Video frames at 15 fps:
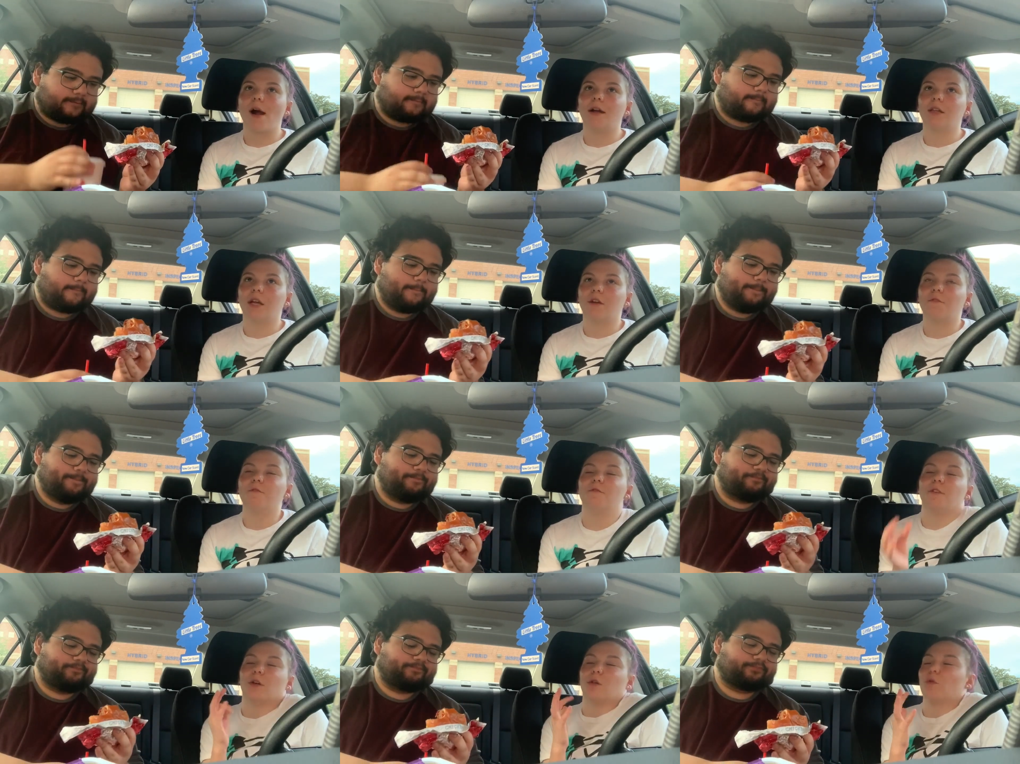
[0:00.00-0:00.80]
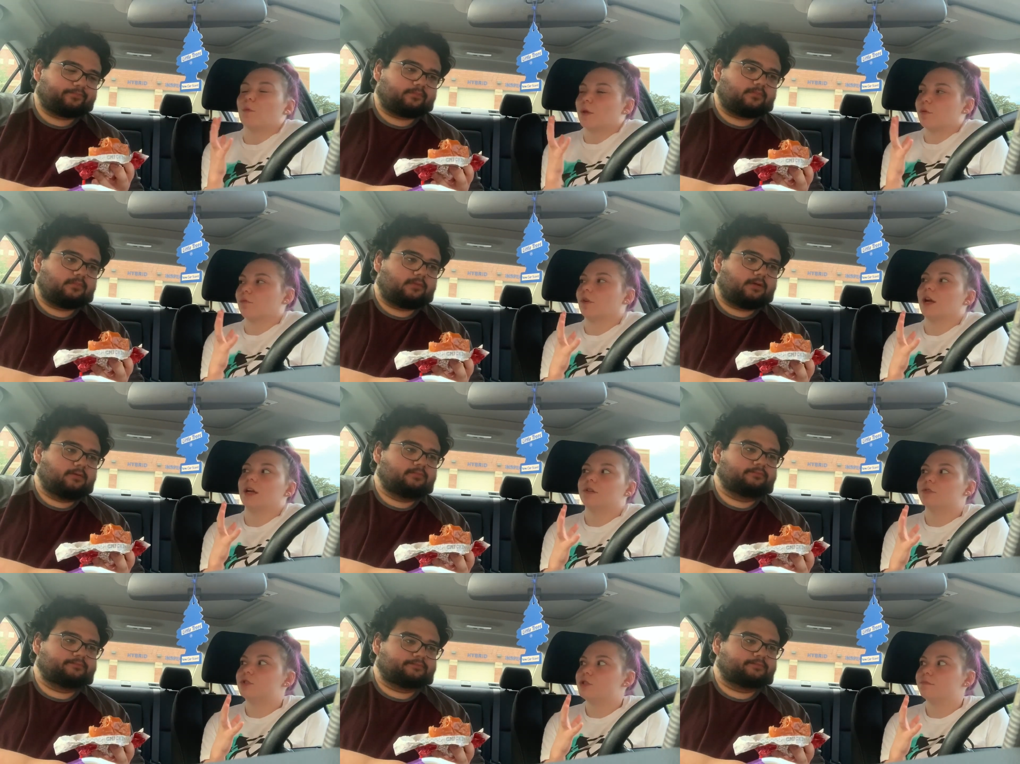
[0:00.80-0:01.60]
Speaker 1: I like fill with
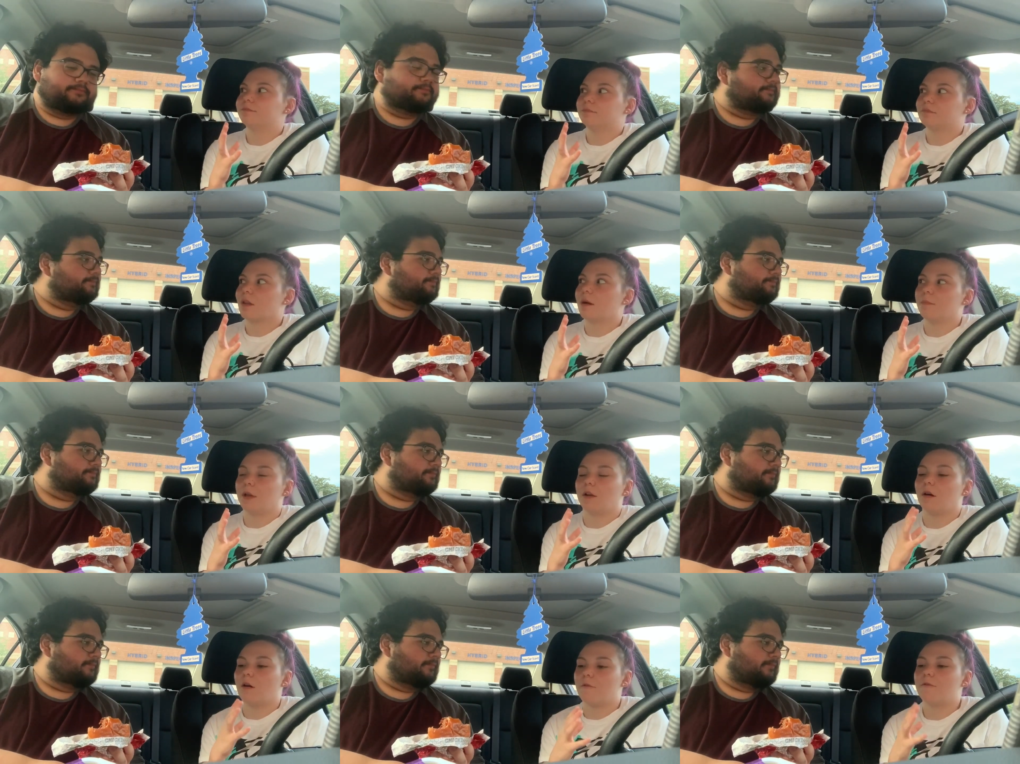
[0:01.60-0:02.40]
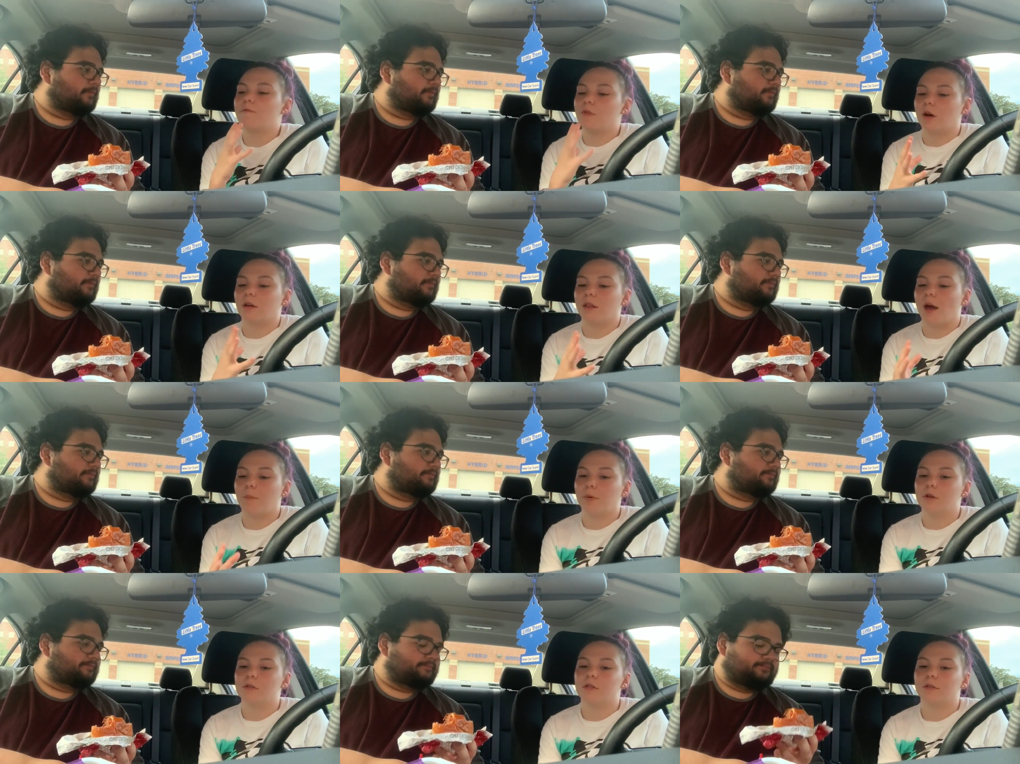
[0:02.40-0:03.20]
rage. Mm -hmm. I'm like, oh fuck that
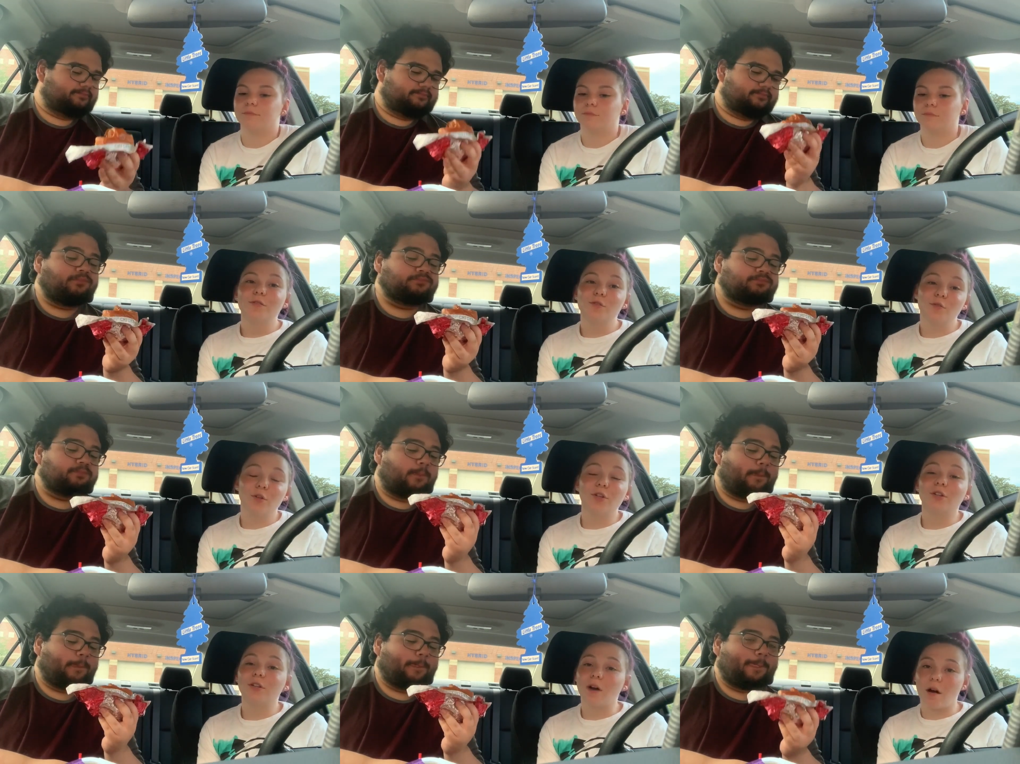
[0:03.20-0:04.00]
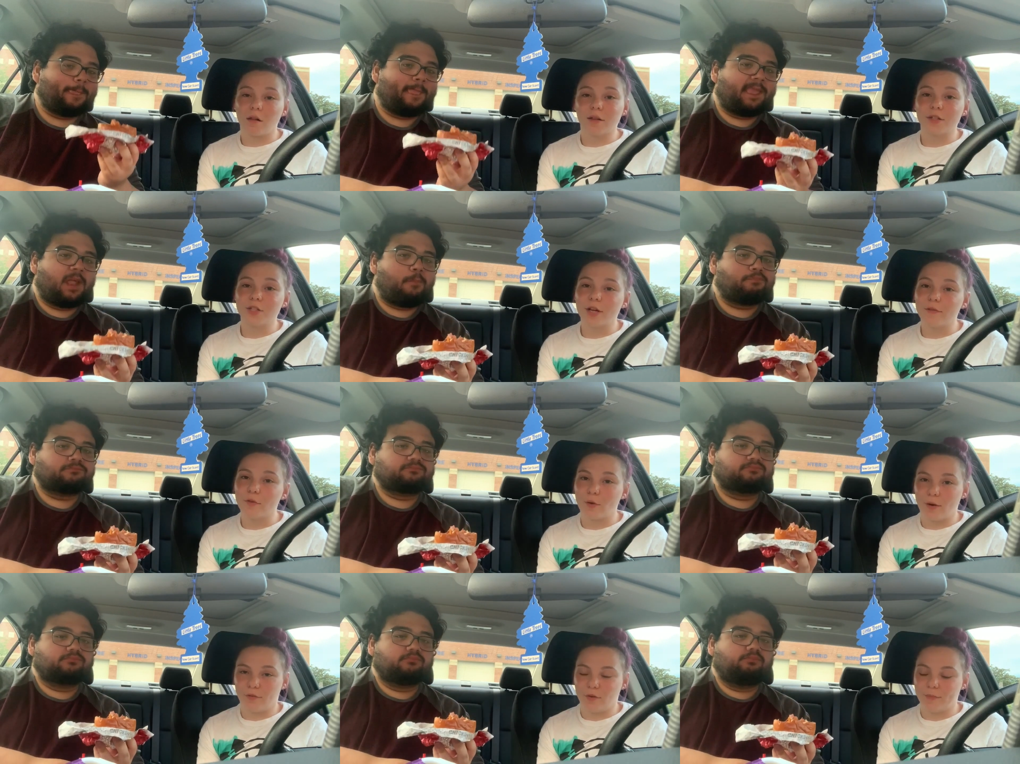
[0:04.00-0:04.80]
person. To your knowledge, have you
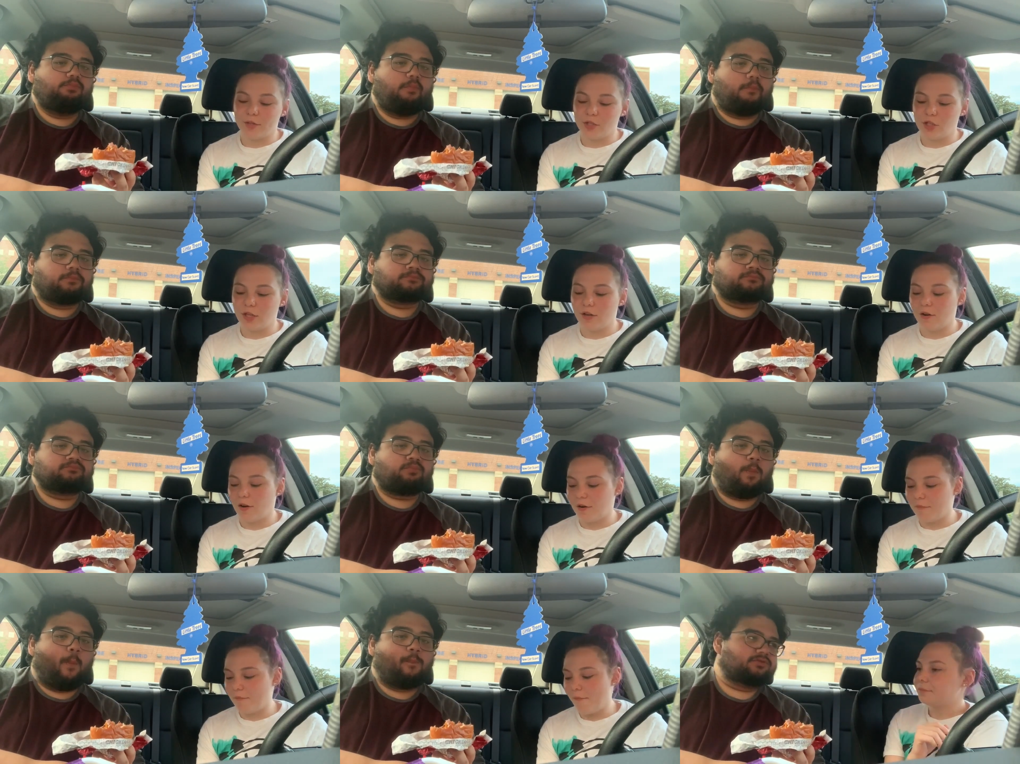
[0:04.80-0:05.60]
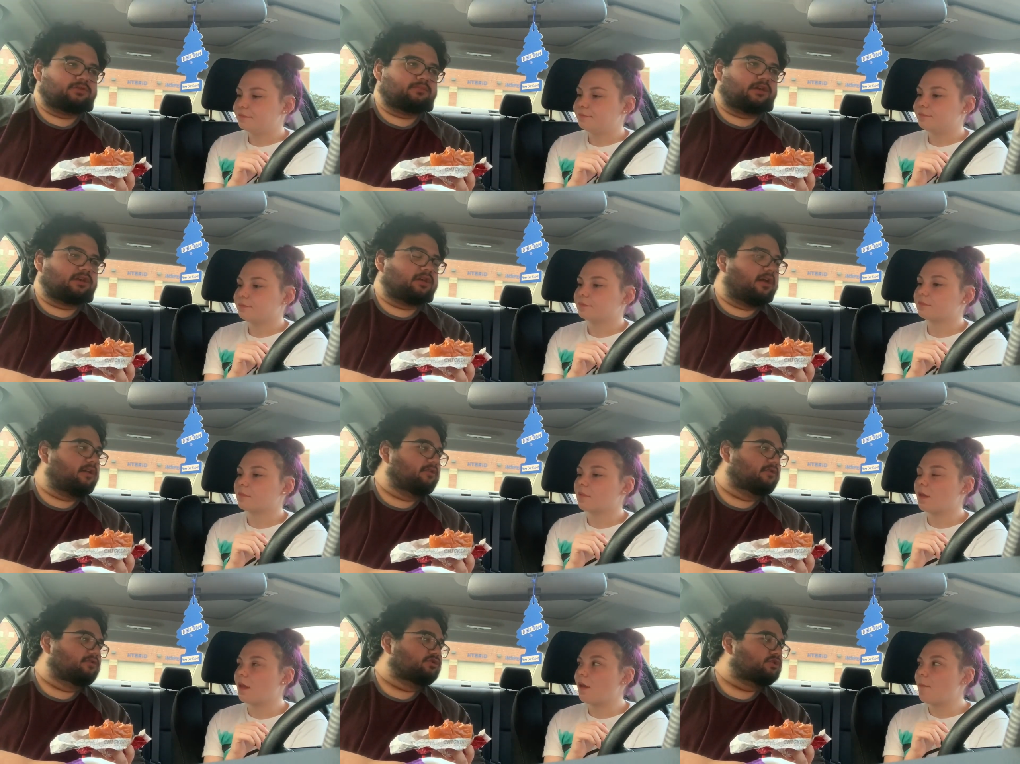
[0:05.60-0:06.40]
ever been cheated on?
Speaker 2: To my
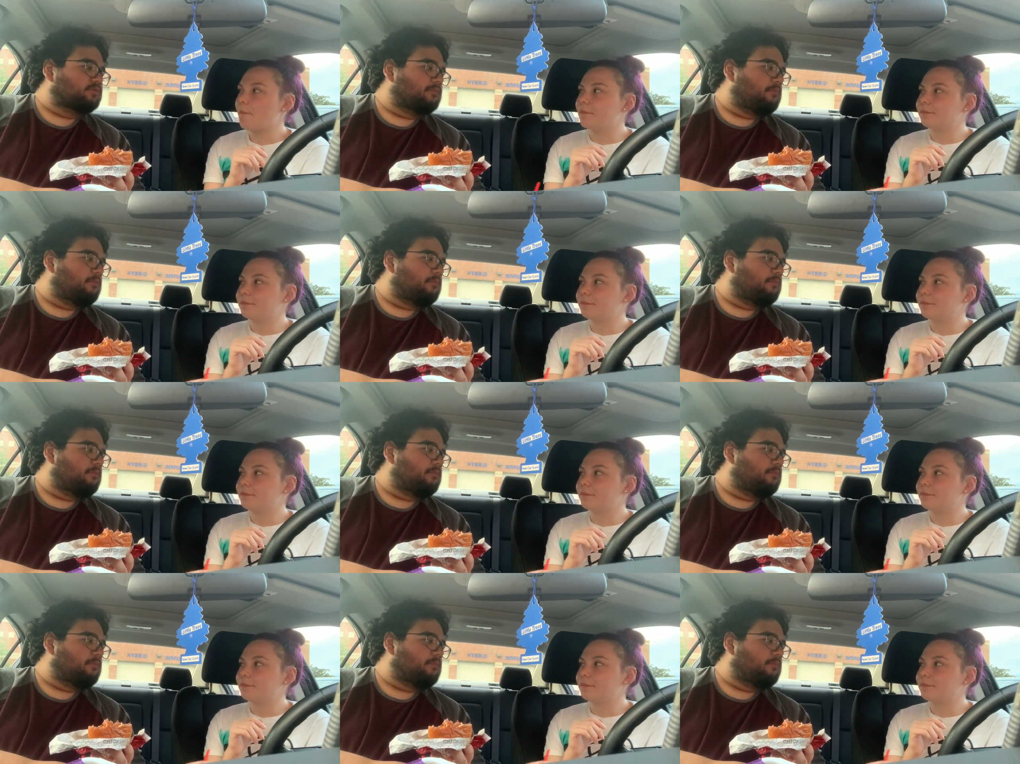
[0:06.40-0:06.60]
knowledge,